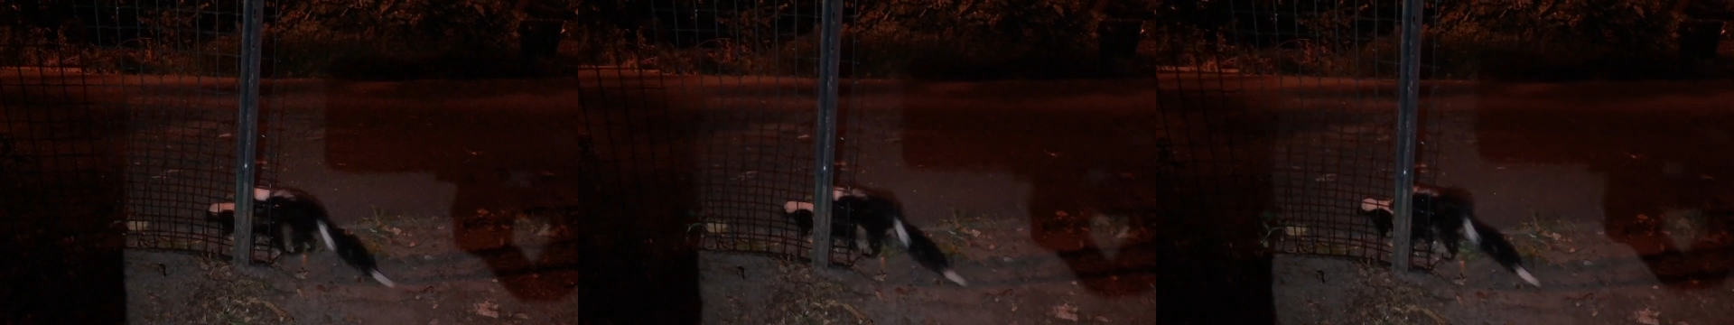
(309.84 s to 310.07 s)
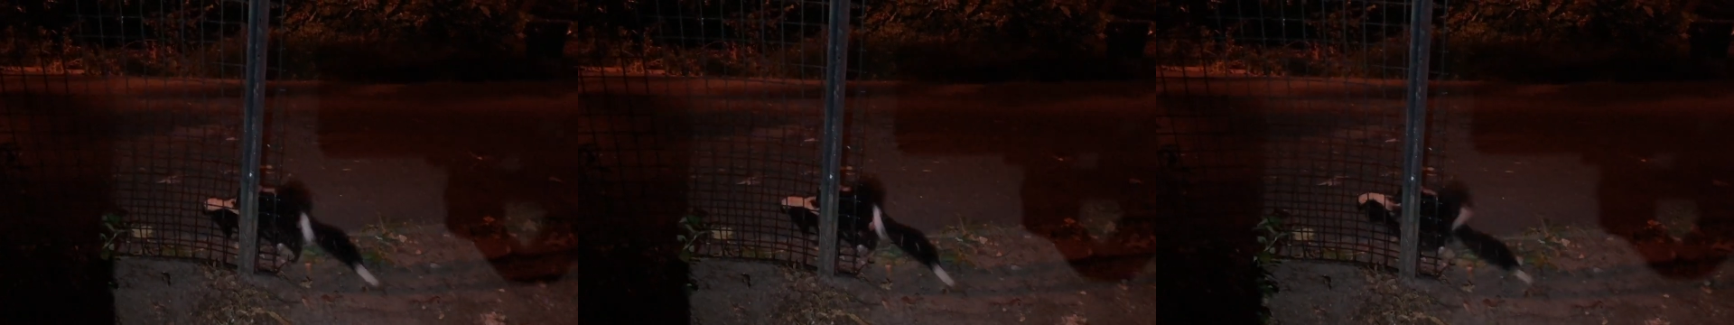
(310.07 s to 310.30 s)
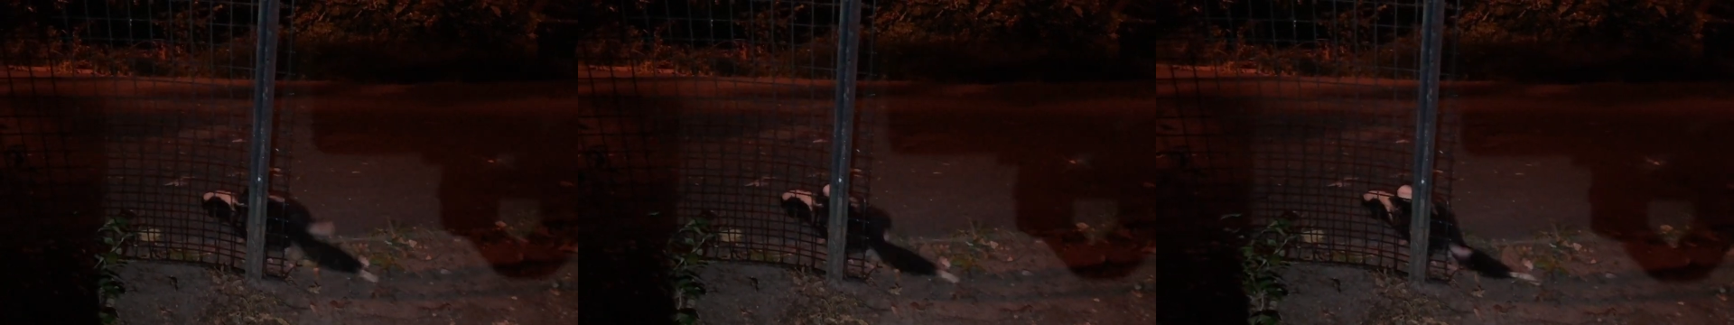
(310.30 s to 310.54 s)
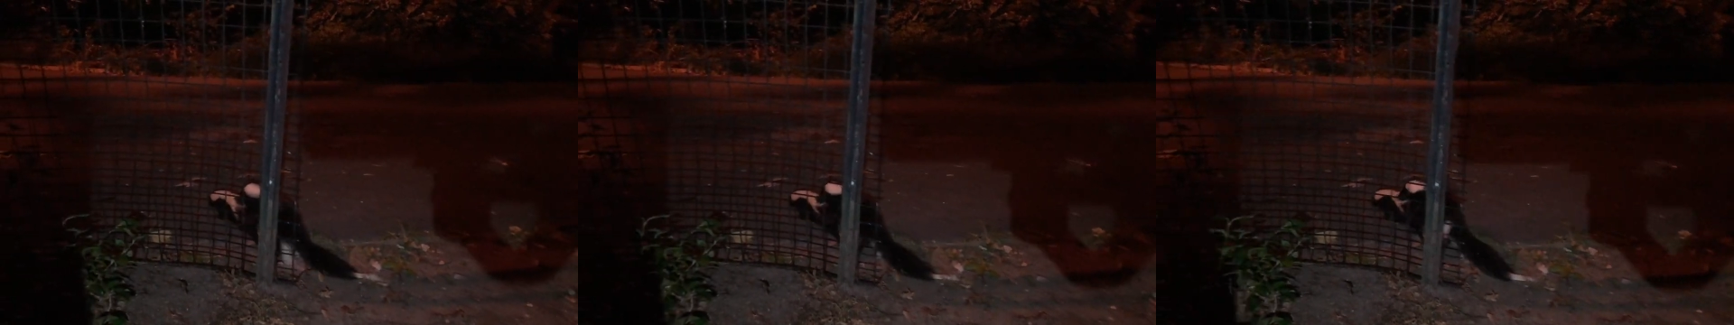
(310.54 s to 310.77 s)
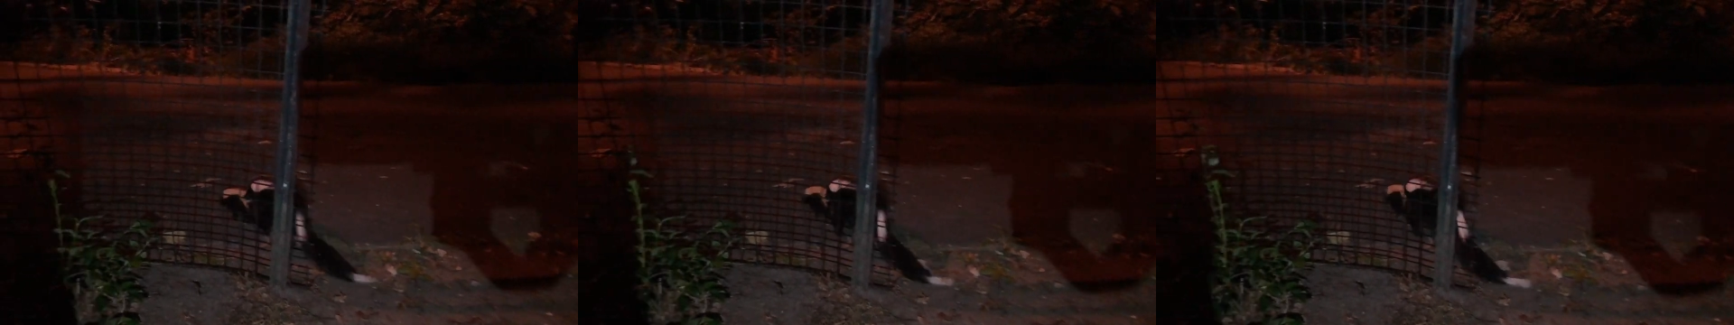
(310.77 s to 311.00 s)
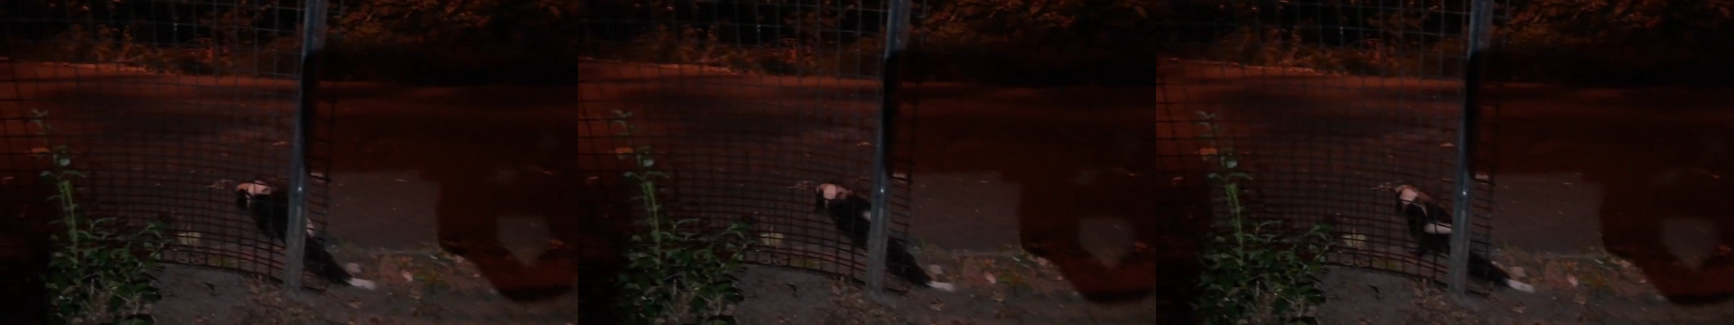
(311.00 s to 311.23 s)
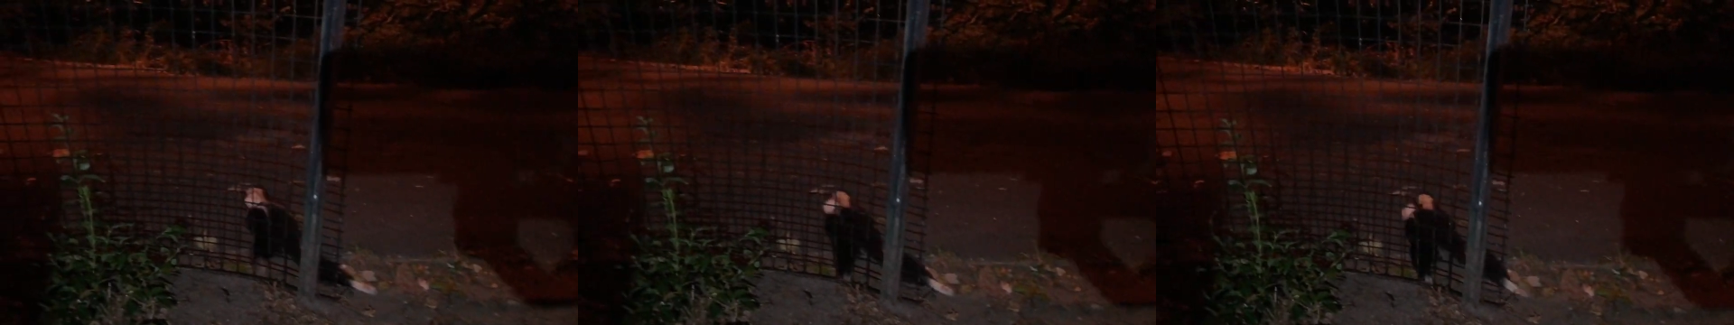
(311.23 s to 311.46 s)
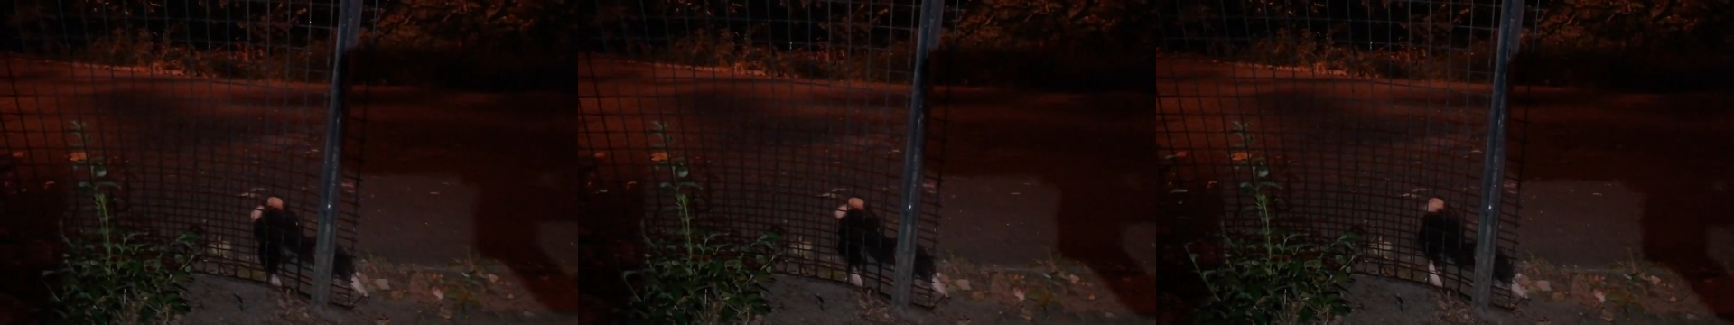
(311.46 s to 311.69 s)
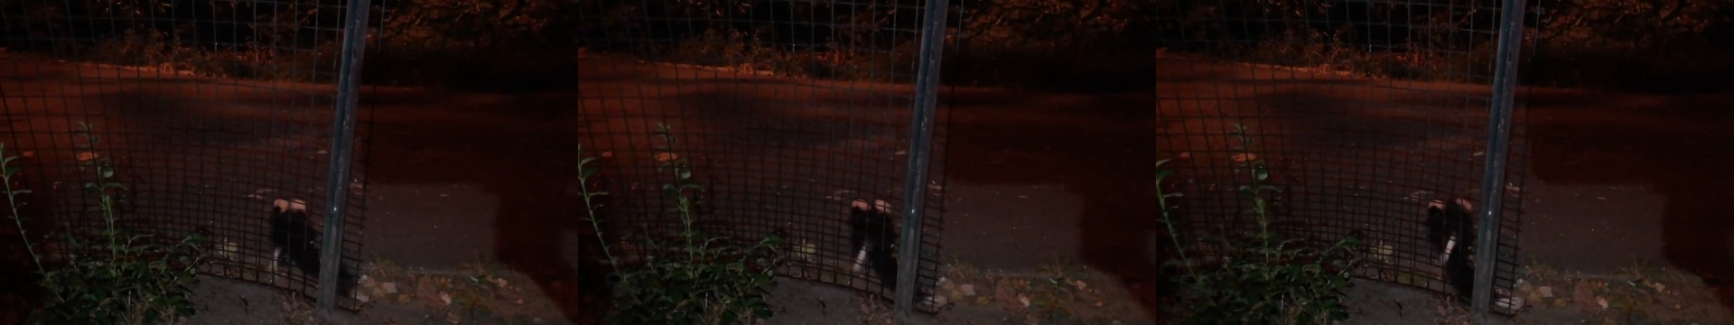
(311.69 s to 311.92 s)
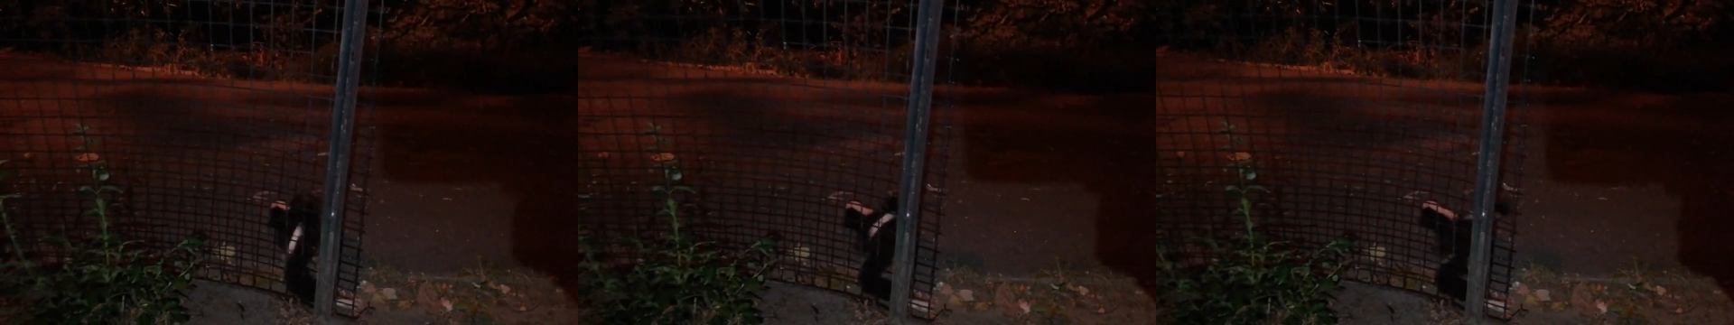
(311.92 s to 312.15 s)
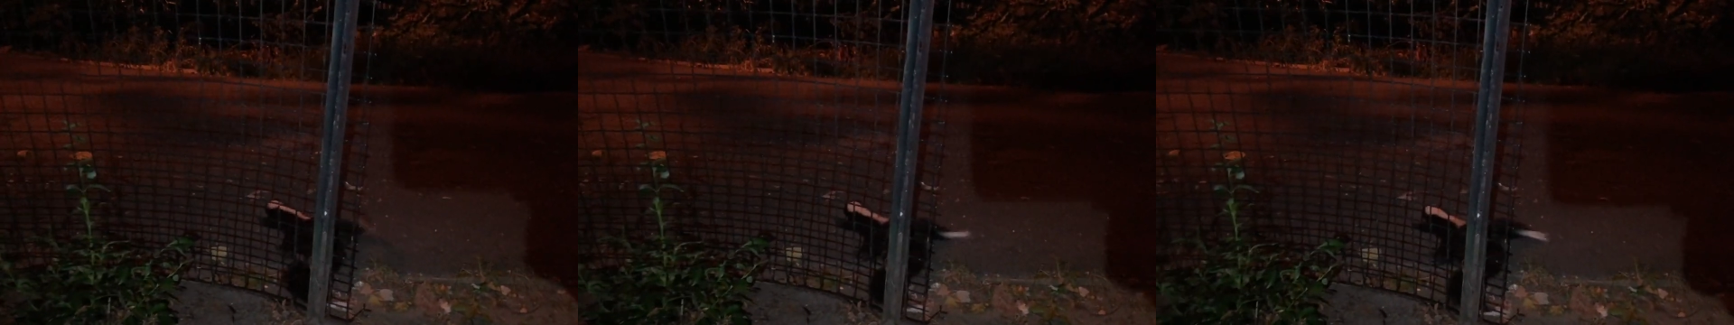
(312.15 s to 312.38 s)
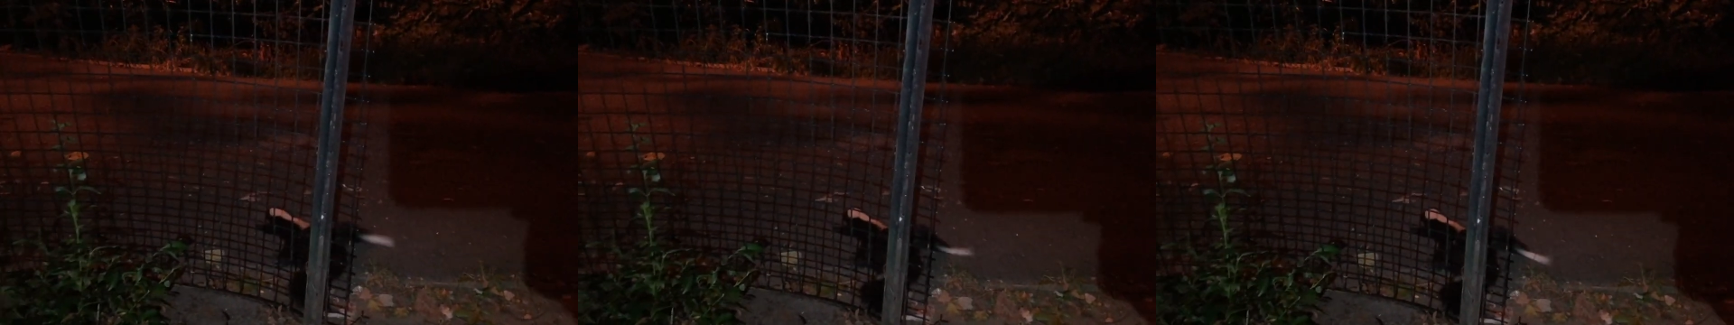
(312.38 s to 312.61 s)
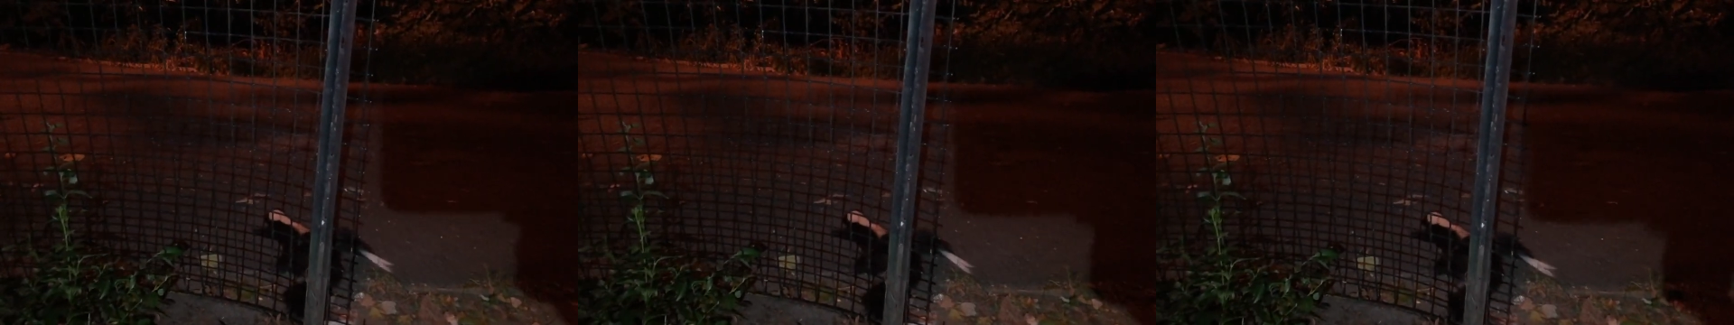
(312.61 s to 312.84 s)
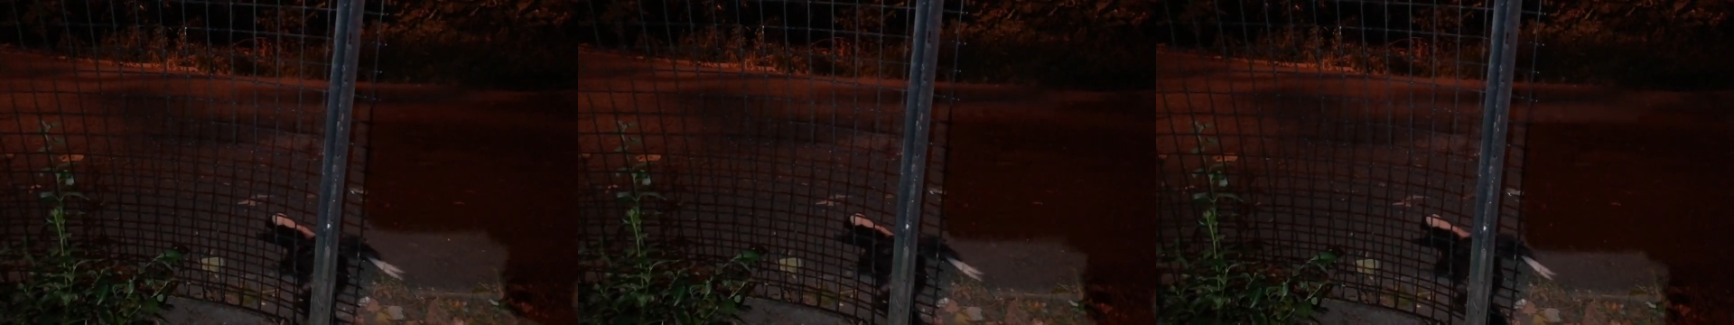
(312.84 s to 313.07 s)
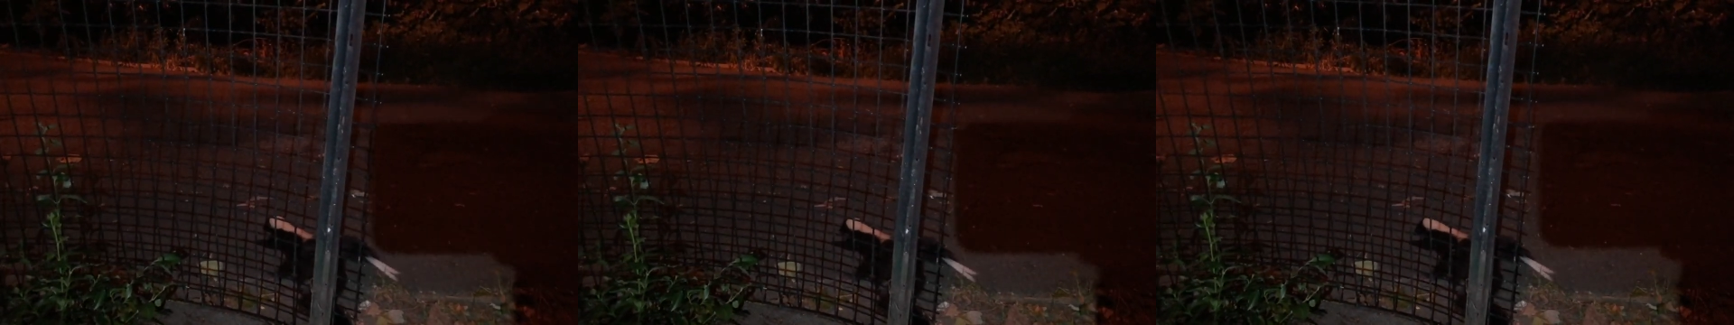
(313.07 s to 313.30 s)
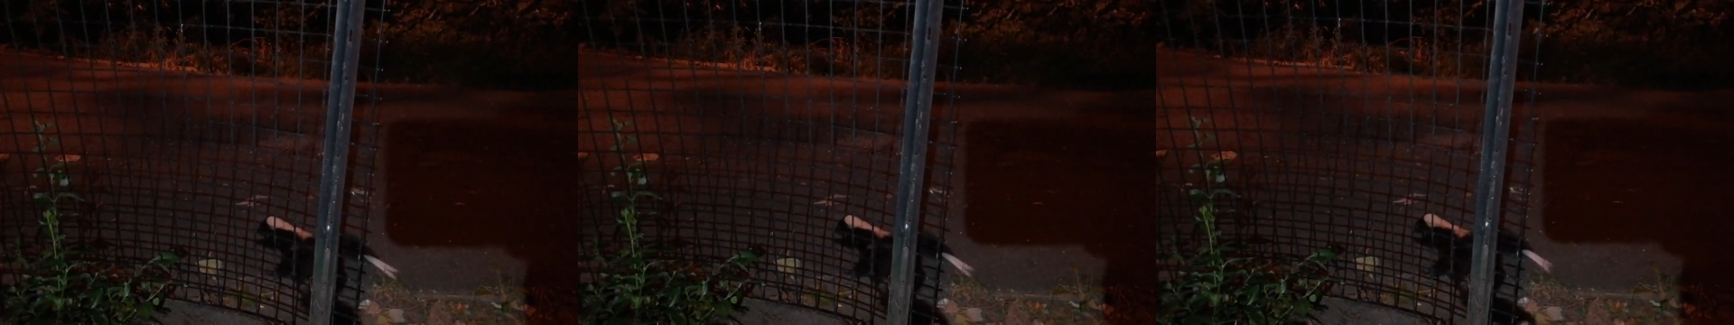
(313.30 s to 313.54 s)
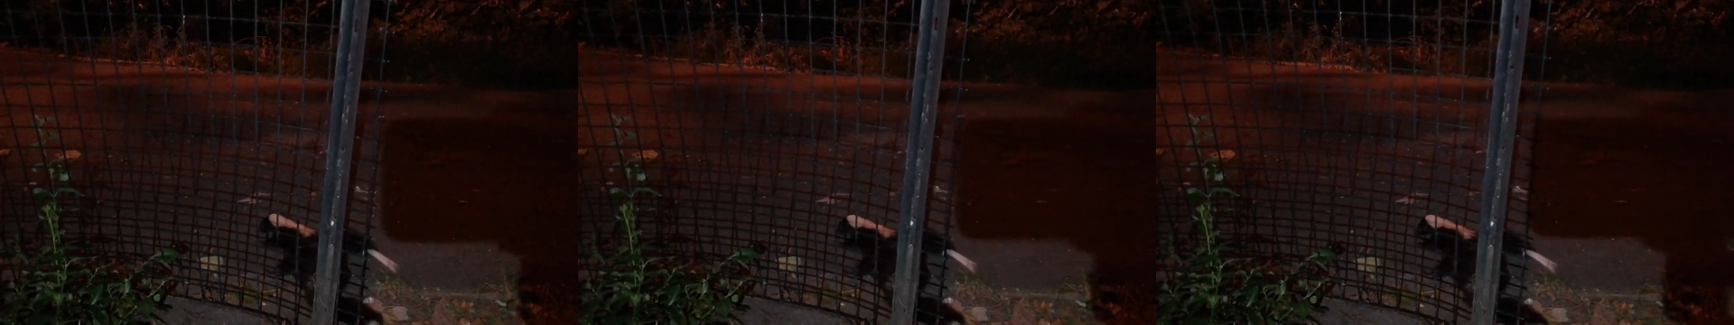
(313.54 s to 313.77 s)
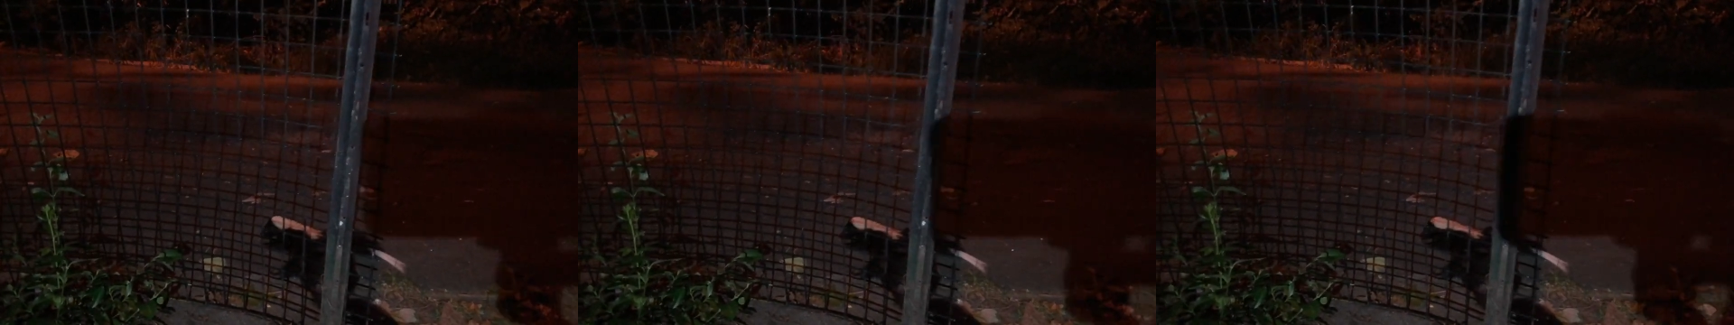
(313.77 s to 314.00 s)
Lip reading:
[unreadable: no face in view]